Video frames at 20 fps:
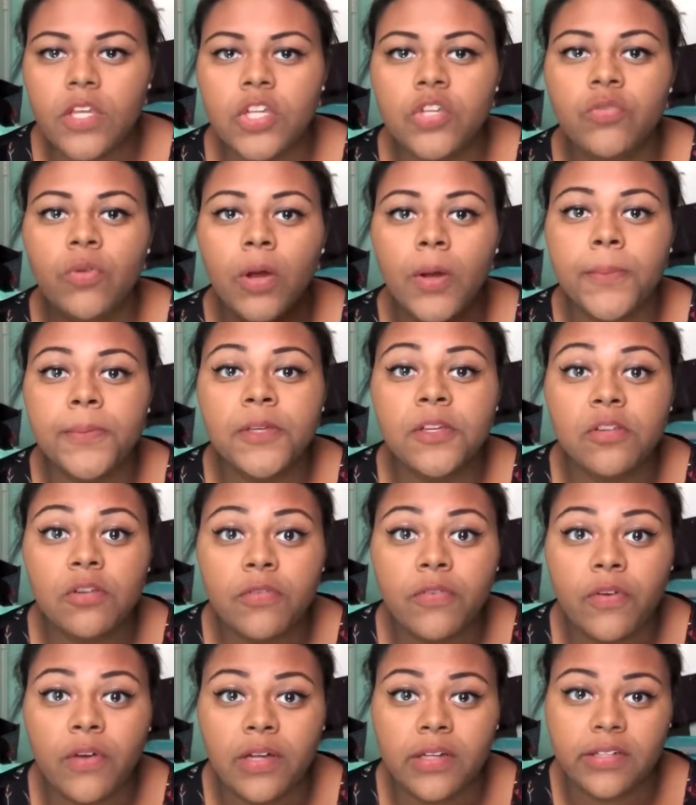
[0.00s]
you are
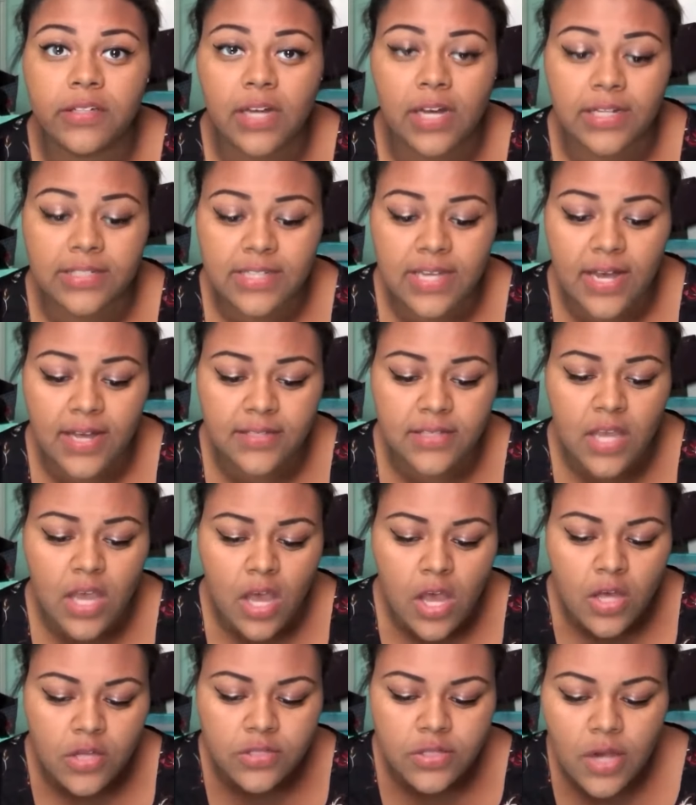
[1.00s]
beautiful in God's eyes.
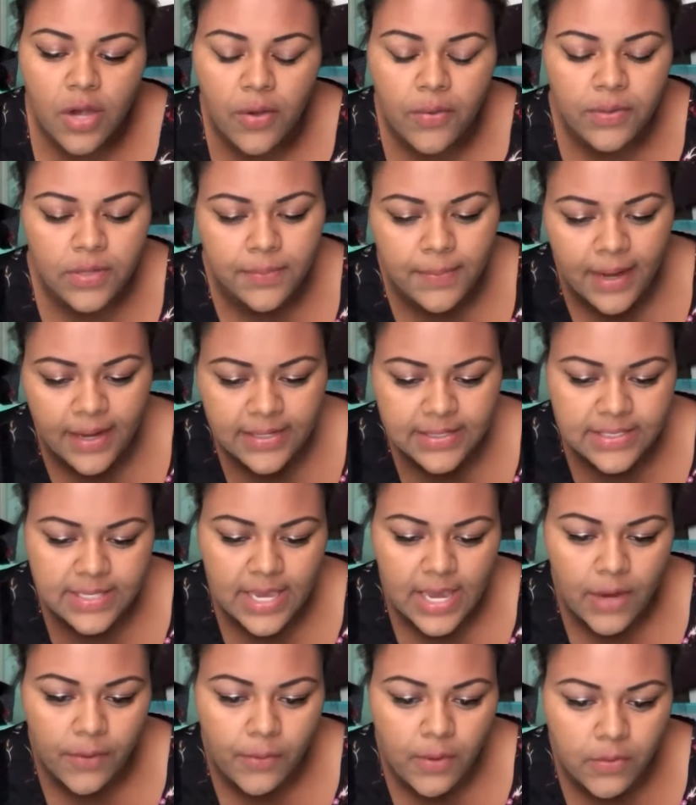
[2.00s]
So you might
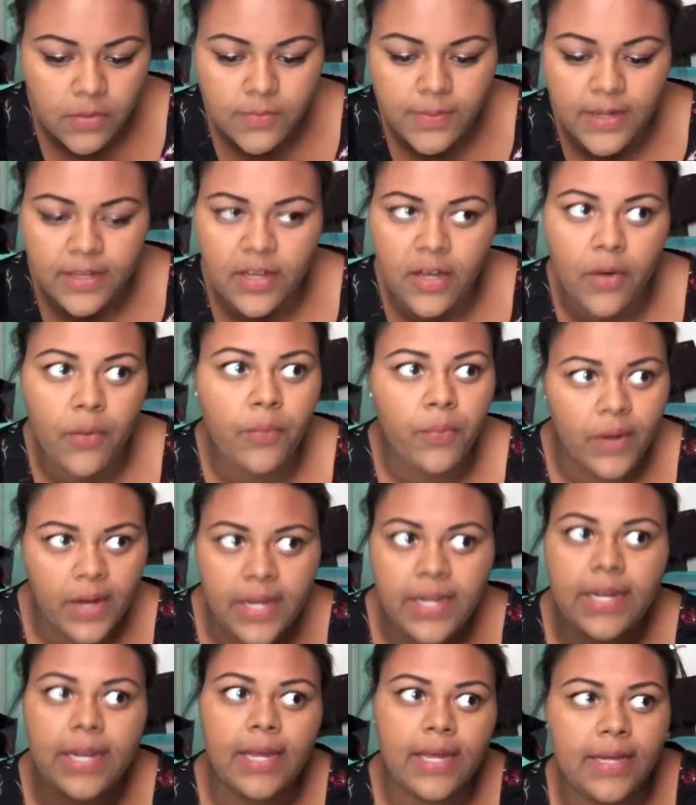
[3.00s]
say, well, Rebecca,
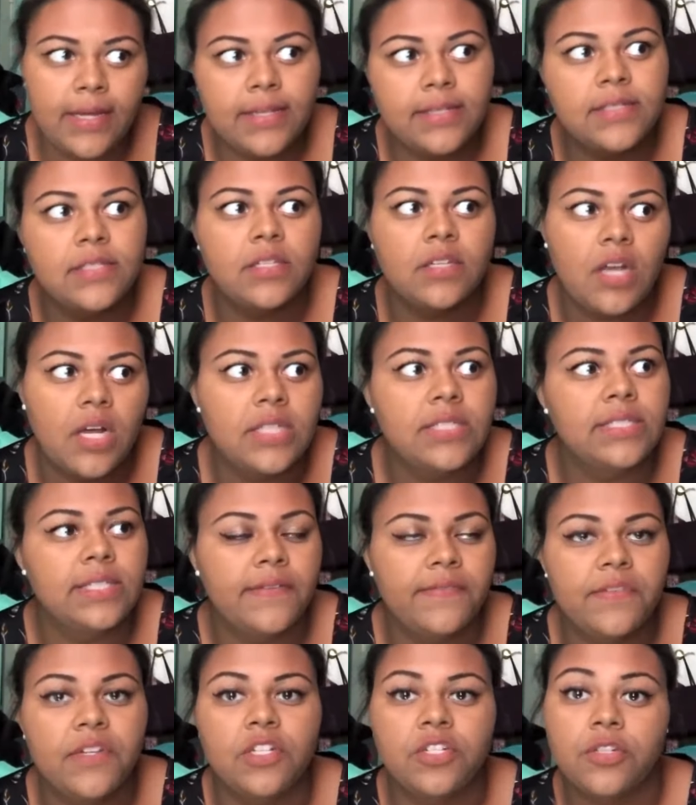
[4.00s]
what is God's
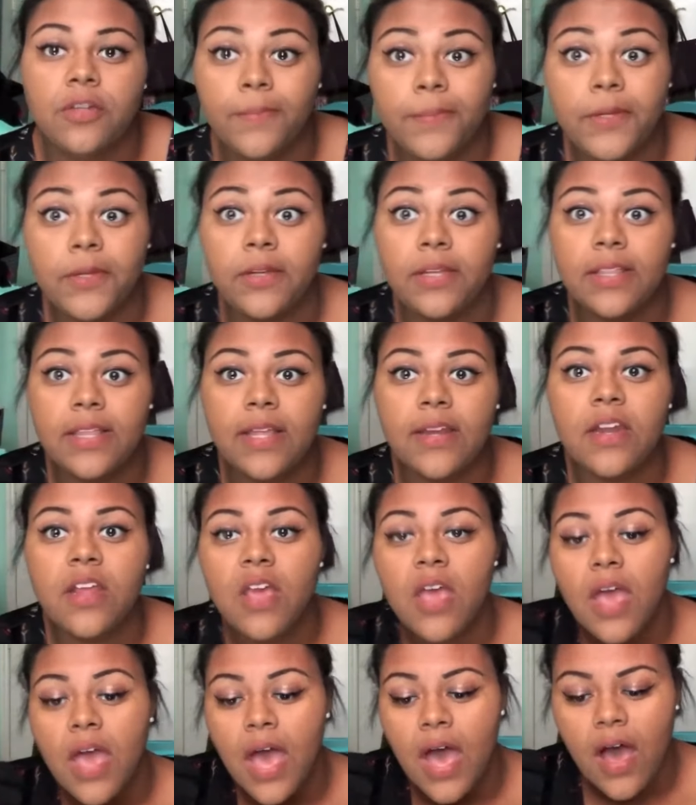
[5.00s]
definition of beauty then?
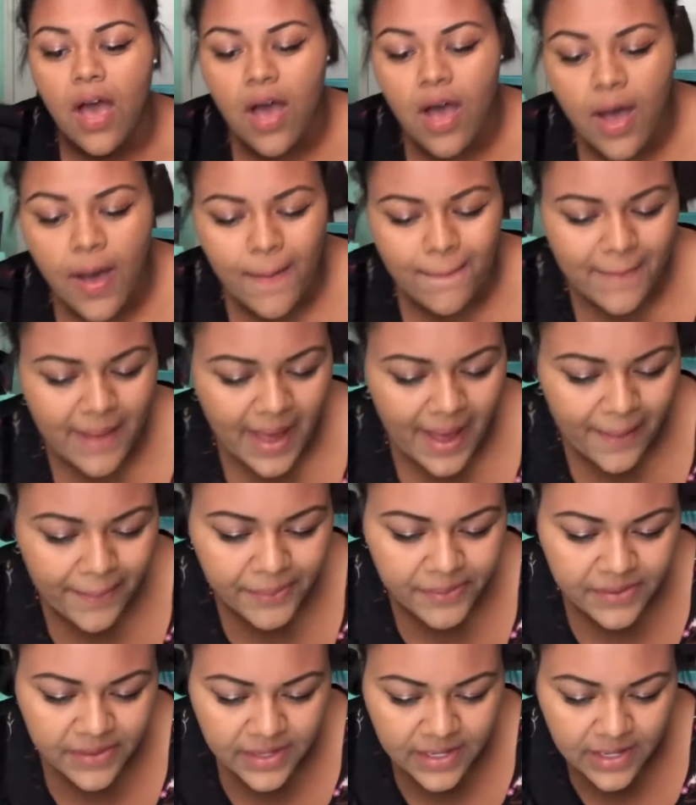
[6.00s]
I
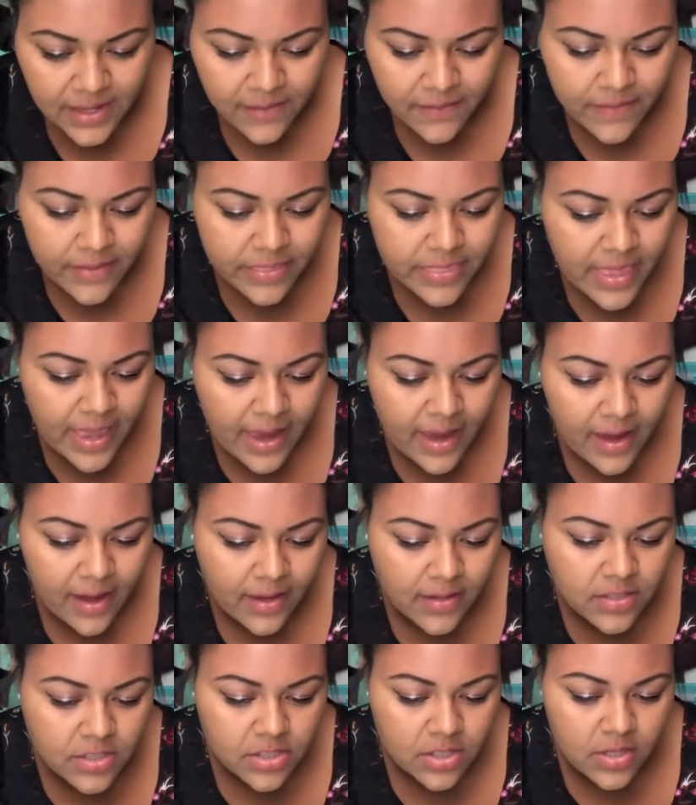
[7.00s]
believe
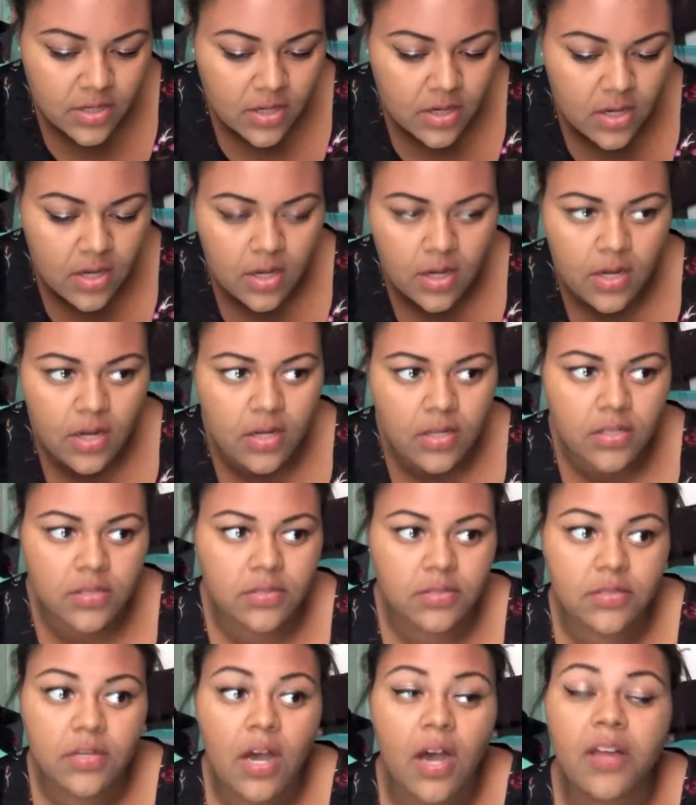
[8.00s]
that
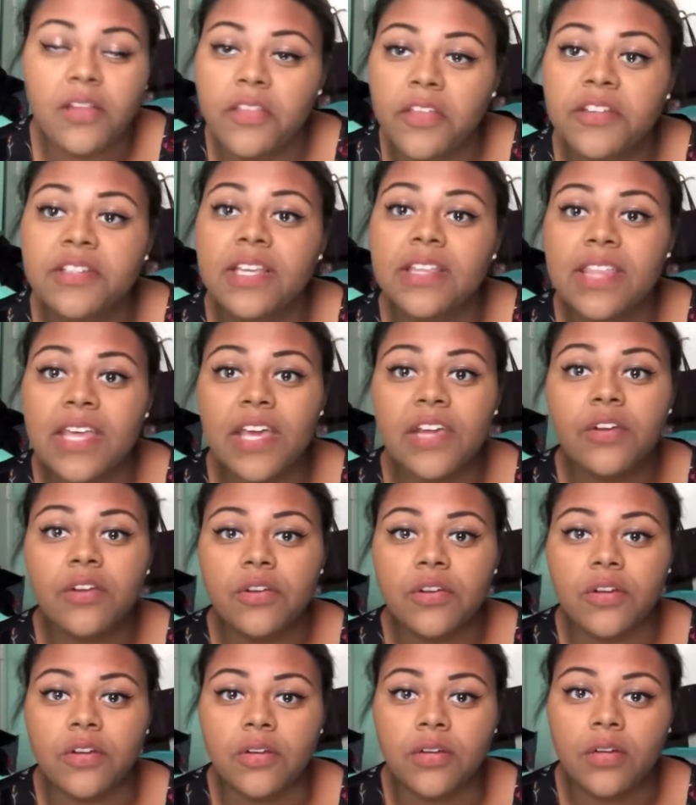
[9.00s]
God looks at the
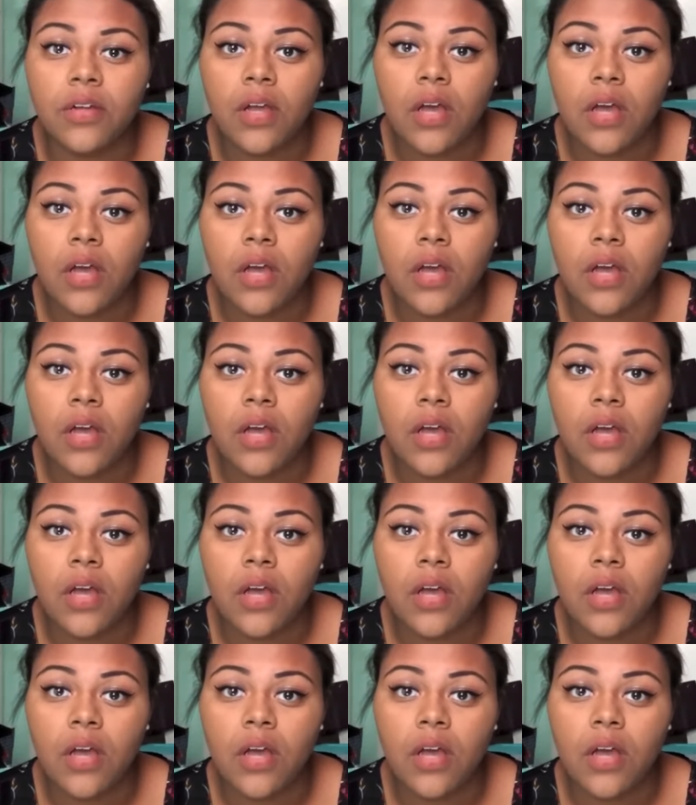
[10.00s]
inner